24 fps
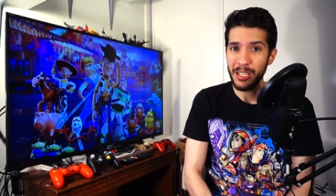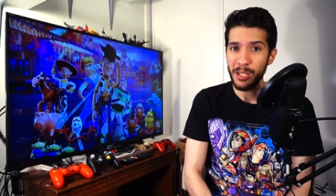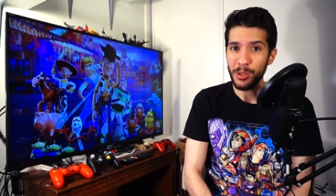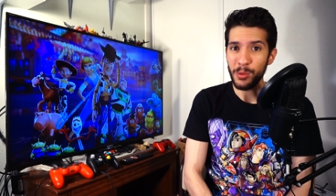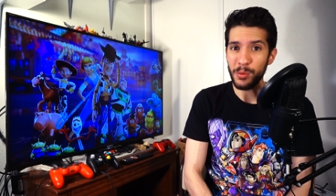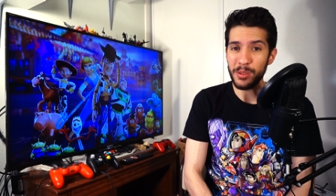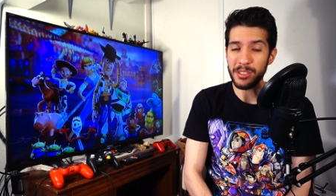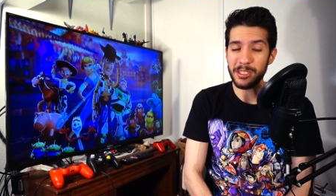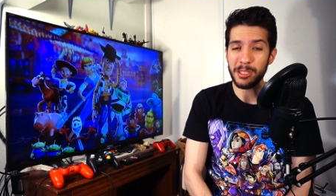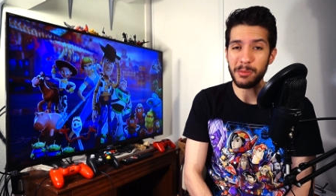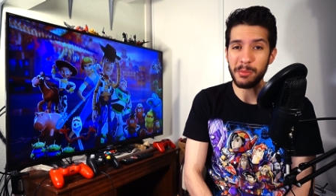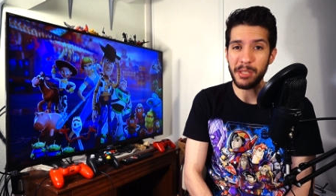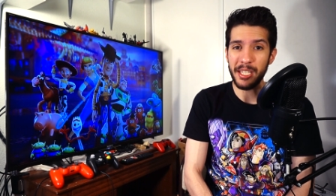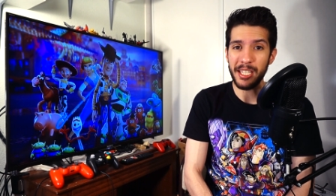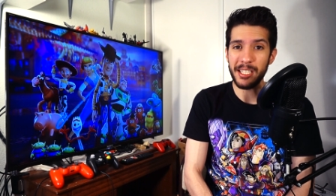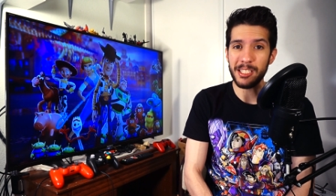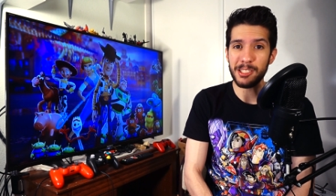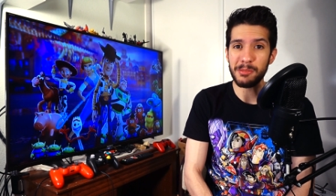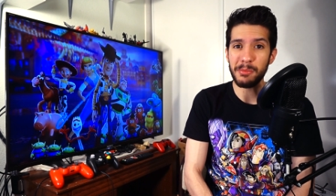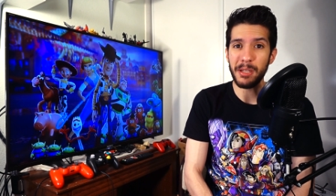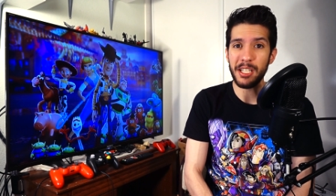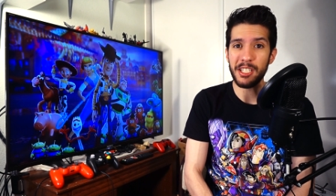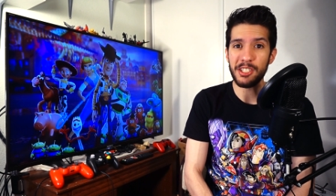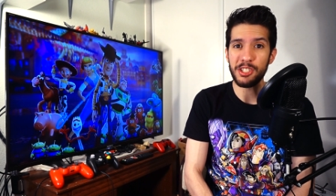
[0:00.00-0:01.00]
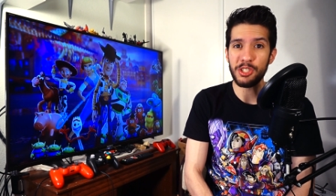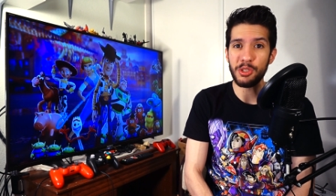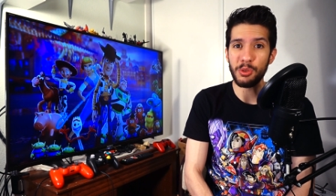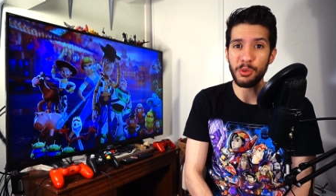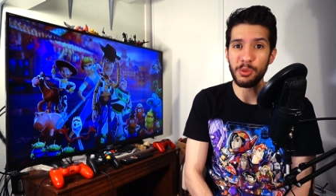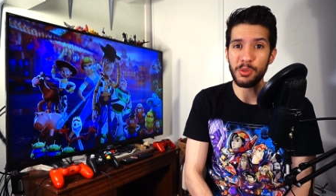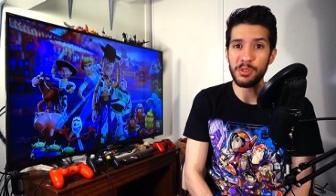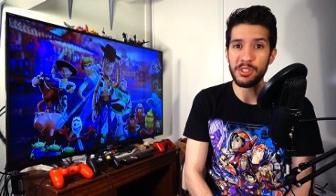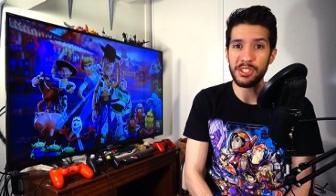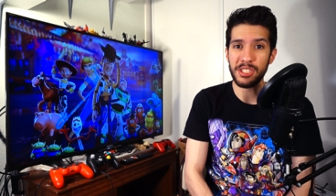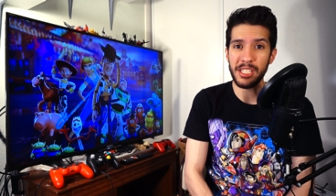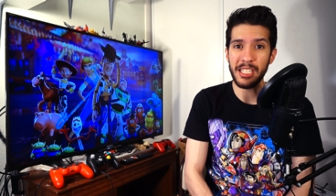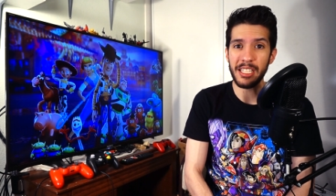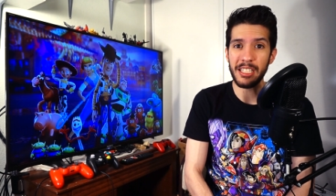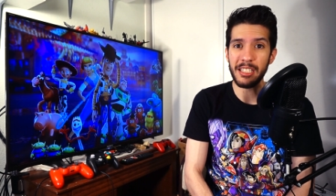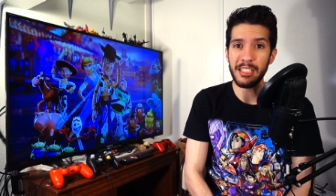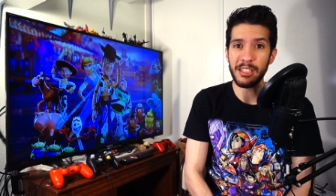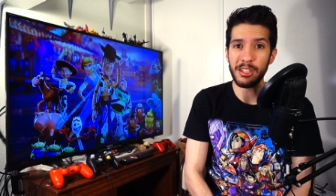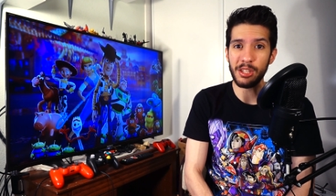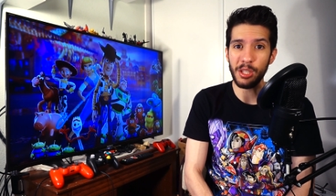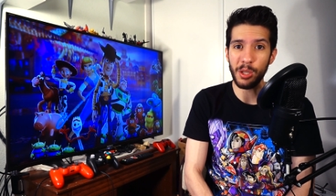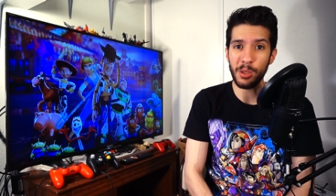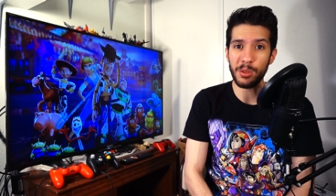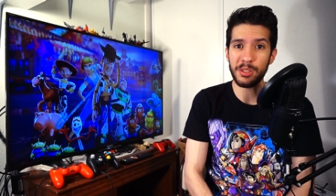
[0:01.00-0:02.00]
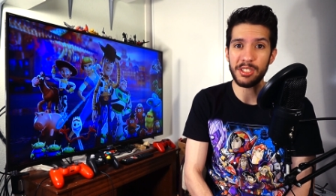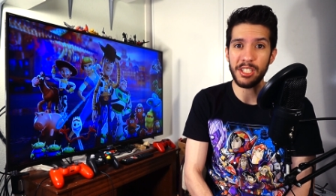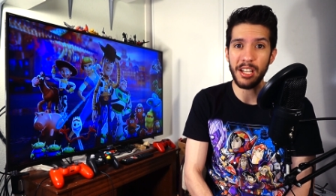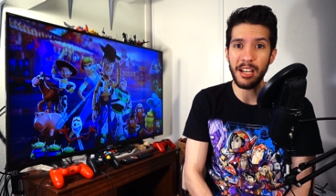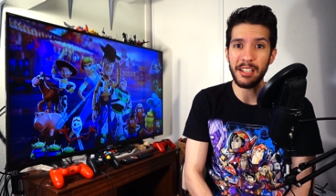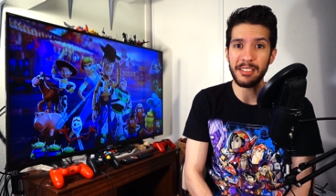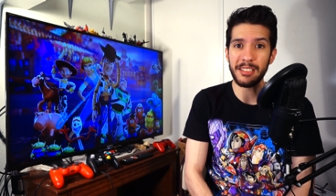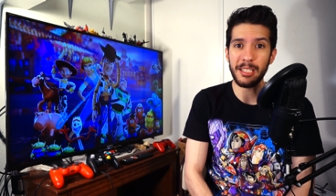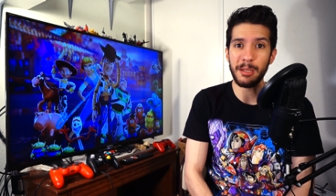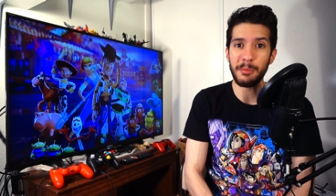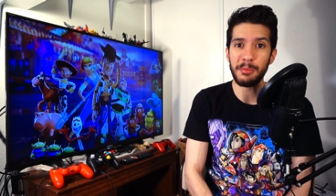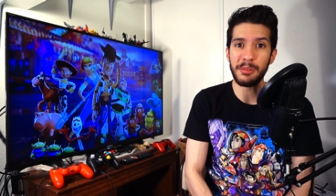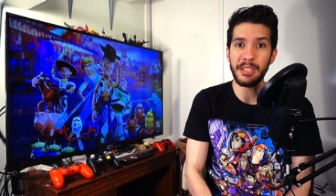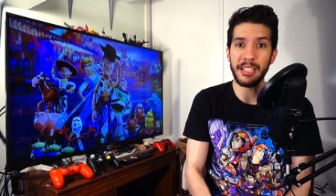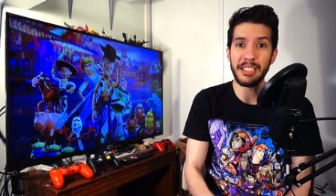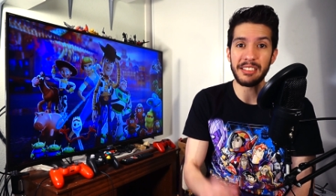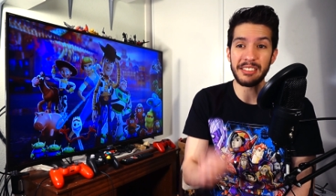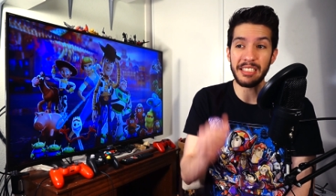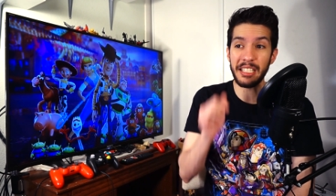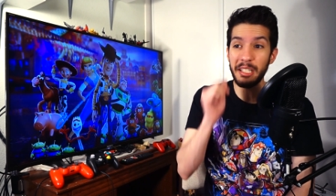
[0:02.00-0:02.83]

when some kids managed to see those goddamn things.